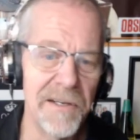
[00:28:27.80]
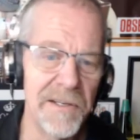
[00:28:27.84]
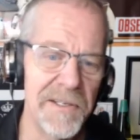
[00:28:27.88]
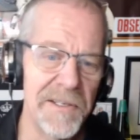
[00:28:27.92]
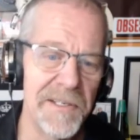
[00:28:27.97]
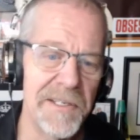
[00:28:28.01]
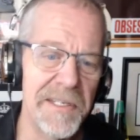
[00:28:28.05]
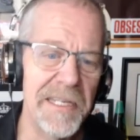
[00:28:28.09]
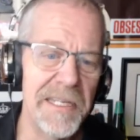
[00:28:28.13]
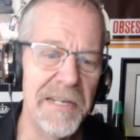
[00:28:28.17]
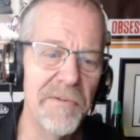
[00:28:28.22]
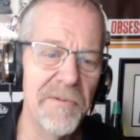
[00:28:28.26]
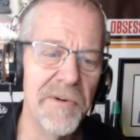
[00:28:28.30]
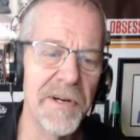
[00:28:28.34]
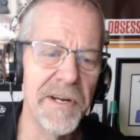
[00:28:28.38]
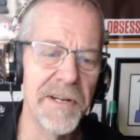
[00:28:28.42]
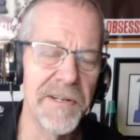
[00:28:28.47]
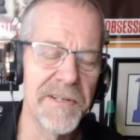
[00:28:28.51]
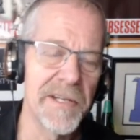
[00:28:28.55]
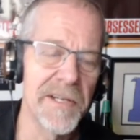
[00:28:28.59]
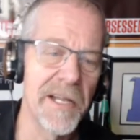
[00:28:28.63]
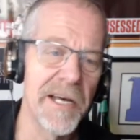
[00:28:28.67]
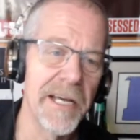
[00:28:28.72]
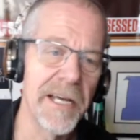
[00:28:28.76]
what it's
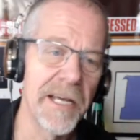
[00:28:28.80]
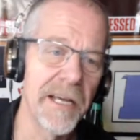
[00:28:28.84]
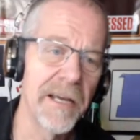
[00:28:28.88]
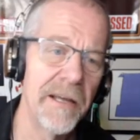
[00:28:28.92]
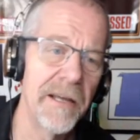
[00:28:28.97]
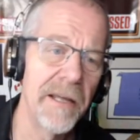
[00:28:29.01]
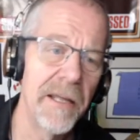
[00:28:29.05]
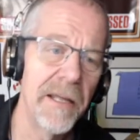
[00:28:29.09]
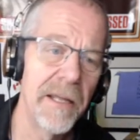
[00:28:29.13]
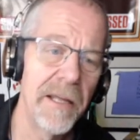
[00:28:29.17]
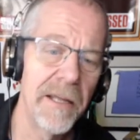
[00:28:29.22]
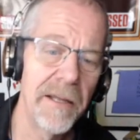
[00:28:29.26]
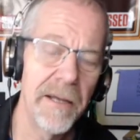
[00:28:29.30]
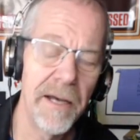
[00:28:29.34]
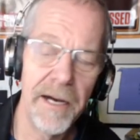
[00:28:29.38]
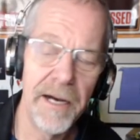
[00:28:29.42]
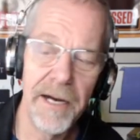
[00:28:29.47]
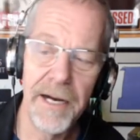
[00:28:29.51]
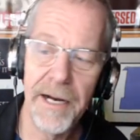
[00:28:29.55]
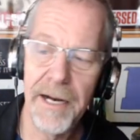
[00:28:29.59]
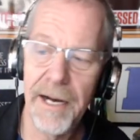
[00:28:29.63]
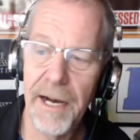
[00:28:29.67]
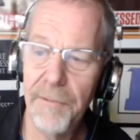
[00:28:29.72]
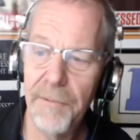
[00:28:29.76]
like.
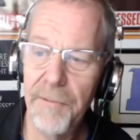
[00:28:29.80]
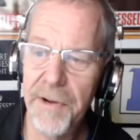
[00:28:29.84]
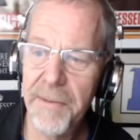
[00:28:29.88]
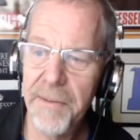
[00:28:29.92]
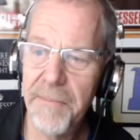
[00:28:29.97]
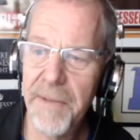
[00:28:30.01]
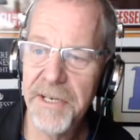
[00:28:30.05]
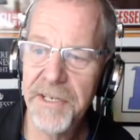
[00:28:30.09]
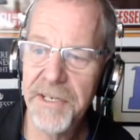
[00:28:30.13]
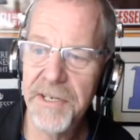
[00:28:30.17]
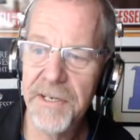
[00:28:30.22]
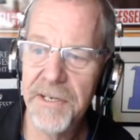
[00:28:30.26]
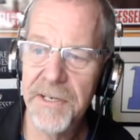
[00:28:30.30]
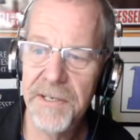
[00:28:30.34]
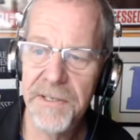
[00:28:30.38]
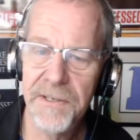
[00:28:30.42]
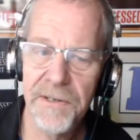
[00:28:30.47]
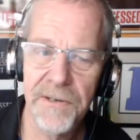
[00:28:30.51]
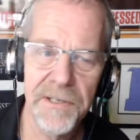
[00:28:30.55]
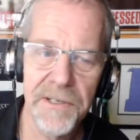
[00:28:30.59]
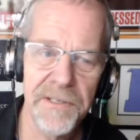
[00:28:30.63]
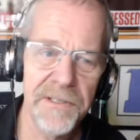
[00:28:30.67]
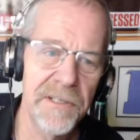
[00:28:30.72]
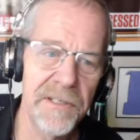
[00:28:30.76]
I want to mention this,
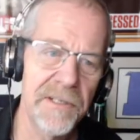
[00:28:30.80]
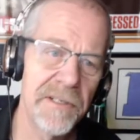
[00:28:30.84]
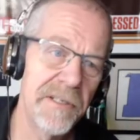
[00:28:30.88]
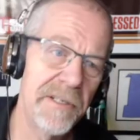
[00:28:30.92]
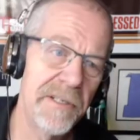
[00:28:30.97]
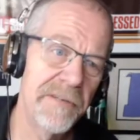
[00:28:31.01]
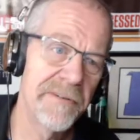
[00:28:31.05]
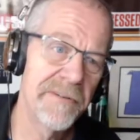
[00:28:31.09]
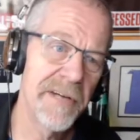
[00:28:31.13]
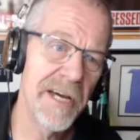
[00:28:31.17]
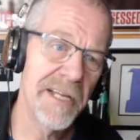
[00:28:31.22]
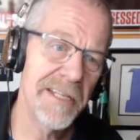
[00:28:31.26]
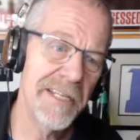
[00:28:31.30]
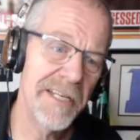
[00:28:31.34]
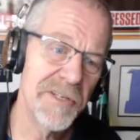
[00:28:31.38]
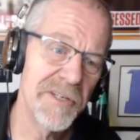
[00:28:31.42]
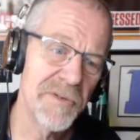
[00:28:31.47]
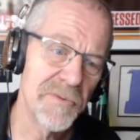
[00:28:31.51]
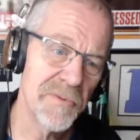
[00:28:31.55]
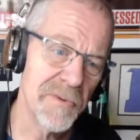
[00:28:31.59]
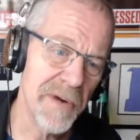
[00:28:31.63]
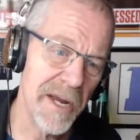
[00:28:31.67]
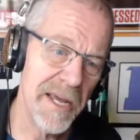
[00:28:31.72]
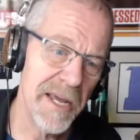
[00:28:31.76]
Crystal. You've got these
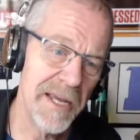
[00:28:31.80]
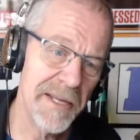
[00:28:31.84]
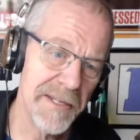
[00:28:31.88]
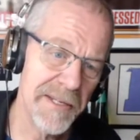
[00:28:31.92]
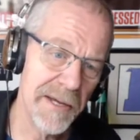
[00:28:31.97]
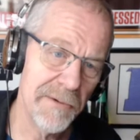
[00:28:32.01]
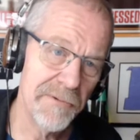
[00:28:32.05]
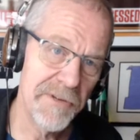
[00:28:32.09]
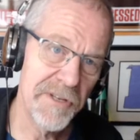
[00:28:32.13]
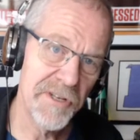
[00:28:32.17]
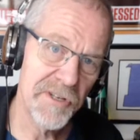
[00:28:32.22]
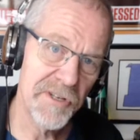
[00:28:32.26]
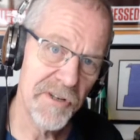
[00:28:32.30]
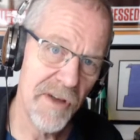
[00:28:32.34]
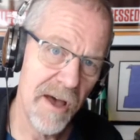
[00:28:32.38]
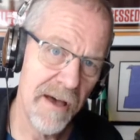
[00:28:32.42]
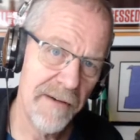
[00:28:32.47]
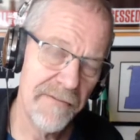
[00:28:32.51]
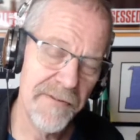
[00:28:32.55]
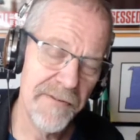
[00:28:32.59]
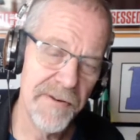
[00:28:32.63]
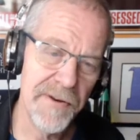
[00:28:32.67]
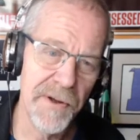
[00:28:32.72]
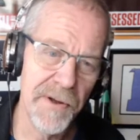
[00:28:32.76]
rays. I would
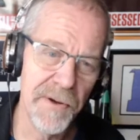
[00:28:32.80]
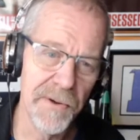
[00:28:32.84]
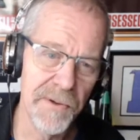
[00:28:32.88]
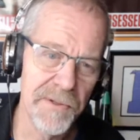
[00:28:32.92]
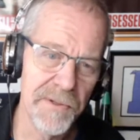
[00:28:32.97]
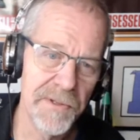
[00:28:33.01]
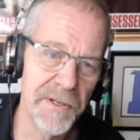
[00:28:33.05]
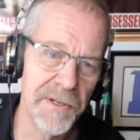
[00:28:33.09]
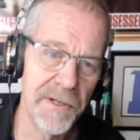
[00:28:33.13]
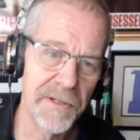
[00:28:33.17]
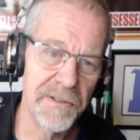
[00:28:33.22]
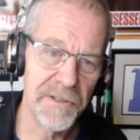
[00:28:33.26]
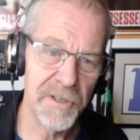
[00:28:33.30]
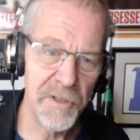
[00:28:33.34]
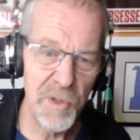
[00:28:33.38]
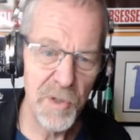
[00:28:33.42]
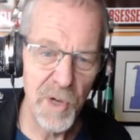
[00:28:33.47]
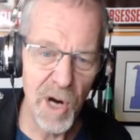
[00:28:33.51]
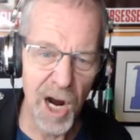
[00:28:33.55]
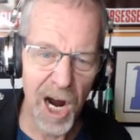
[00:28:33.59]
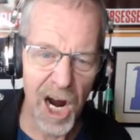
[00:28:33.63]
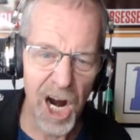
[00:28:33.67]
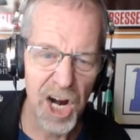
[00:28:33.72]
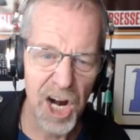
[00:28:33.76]
soften those. They're too
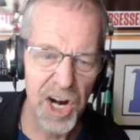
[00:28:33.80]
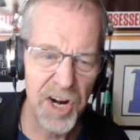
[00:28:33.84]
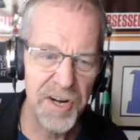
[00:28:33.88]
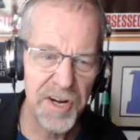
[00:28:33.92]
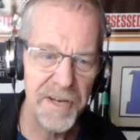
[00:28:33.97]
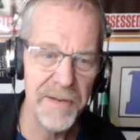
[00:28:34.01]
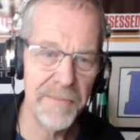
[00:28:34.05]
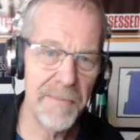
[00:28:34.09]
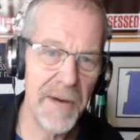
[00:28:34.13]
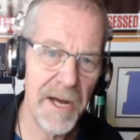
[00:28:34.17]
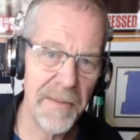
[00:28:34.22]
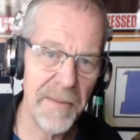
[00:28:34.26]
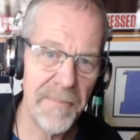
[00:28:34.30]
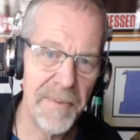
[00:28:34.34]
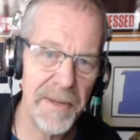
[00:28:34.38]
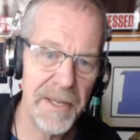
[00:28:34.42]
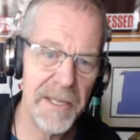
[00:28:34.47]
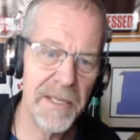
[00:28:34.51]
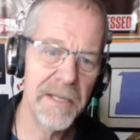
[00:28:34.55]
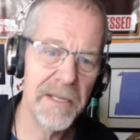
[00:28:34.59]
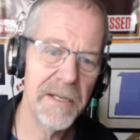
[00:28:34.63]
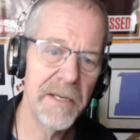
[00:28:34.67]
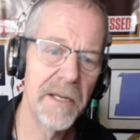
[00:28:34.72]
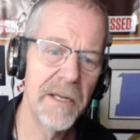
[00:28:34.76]
hard, in my
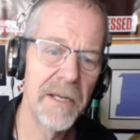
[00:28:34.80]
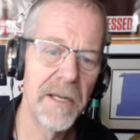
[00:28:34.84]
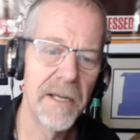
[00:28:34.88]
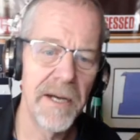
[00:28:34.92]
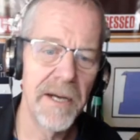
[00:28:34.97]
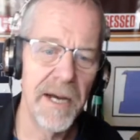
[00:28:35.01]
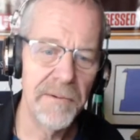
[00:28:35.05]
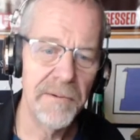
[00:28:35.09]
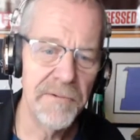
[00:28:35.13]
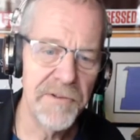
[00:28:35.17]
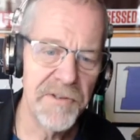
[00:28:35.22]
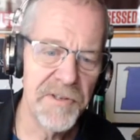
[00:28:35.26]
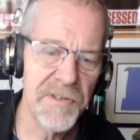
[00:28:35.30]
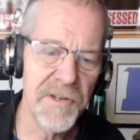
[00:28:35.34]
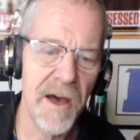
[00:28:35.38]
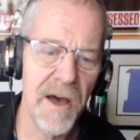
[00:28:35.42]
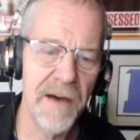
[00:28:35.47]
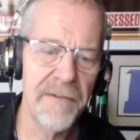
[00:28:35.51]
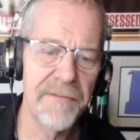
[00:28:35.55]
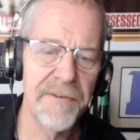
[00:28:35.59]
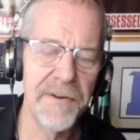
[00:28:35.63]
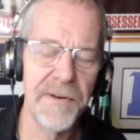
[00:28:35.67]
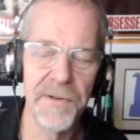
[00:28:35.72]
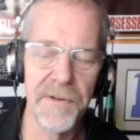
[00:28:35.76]
opinion. I would
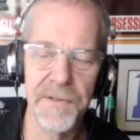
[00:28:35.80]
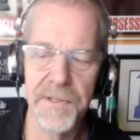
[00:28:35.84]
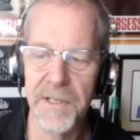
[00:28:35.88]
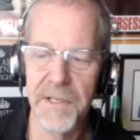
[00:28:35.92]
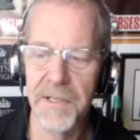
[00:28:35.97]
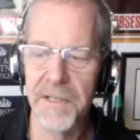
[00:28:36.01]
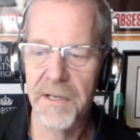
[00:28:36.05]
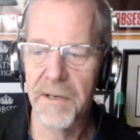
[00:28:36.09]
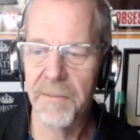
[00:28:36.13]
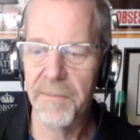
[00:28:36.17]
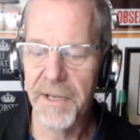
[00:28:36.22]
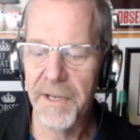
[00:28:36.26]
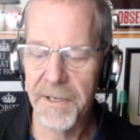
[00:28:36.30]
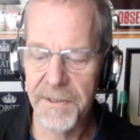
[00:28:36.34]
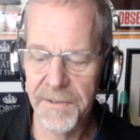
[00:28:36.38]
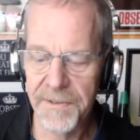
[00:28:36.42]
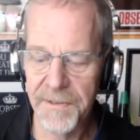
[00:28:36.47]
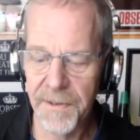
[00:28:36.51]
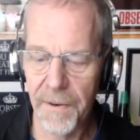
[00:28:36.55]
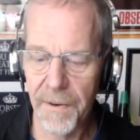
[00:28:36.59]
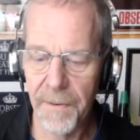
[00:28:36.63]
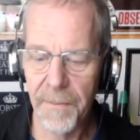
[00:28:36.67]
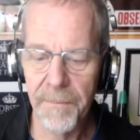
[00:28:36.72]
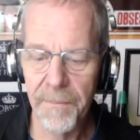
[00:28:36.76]
soften those a little bit.
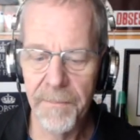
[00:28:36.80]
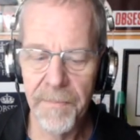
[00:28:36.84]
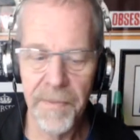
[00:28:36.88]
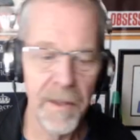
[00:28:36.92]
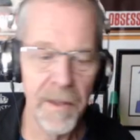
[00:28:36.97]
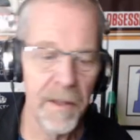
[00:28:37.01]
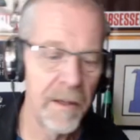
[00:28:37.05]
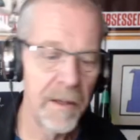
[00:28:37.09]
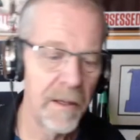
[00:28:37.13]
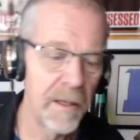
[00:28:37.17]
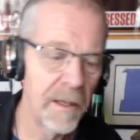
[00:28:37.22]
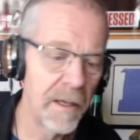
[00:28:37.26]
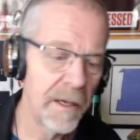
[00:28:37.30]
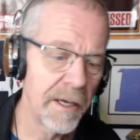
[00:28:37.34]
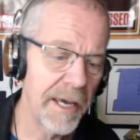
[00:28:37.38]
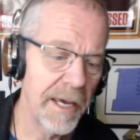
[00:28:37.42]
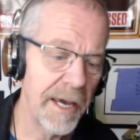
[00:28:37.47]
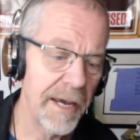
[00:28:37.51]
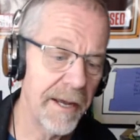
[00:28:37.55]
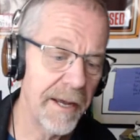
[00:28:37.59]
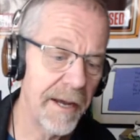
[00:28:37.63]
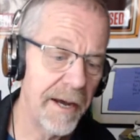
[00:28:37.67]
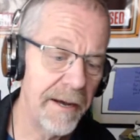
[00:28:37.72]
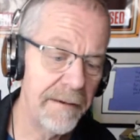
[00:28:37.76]
So, okay,
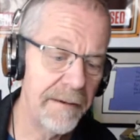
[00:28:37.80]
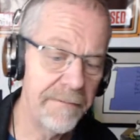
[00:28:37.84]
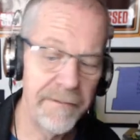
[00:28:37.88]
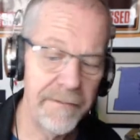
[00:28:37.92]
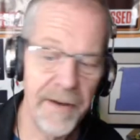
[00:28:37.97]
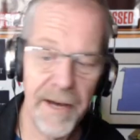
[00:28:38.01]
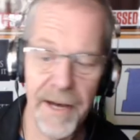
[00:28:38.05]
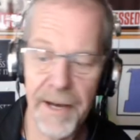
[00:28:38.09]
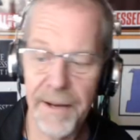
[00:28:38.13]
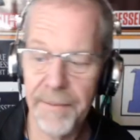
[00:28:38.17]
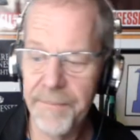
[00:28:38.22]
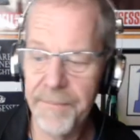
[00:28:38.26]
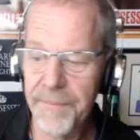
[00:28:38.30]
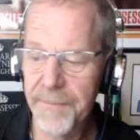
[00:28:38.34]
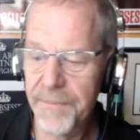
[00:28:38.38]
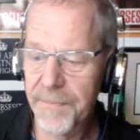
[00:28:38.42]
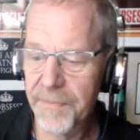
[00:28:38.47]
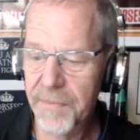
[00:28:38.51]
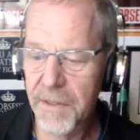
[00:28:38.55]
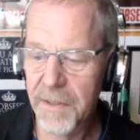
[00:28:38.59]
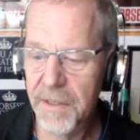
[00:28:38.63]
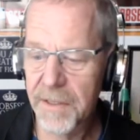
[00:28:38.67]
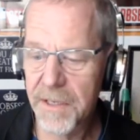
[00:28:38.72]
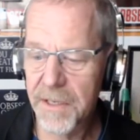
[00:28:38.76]
I've
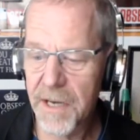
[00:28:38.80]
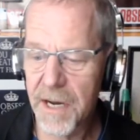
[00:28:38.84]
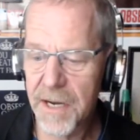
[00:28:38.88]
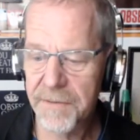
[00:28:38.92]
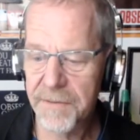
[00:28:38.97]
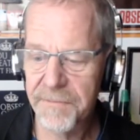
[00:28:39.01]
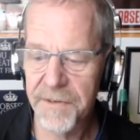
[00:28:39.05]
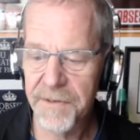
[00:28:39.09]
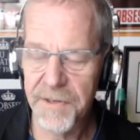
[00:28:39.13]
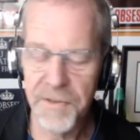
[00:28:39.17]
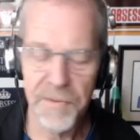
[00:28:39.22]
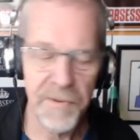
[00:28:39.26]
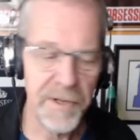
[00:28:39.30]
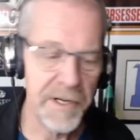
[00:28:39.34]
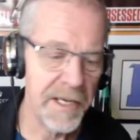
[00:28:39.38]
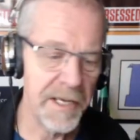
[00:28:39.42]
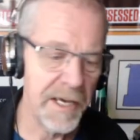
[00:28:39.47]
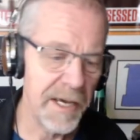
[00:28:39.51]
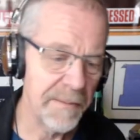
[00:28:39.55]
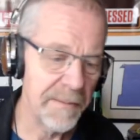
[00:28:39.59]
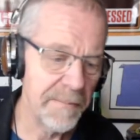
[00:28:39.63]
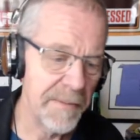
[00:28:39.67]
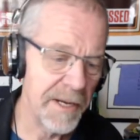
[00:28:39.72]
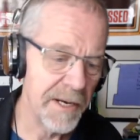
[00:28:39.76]
talked for 28
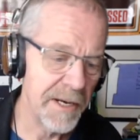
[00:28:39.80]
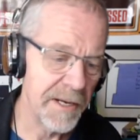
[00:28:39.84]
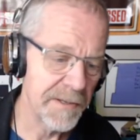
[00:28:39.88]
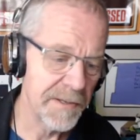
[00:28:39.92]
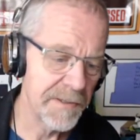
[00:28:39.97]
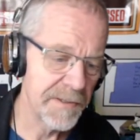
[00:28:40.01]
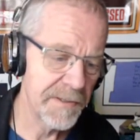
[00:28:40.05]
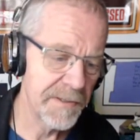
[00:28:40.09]
minutes,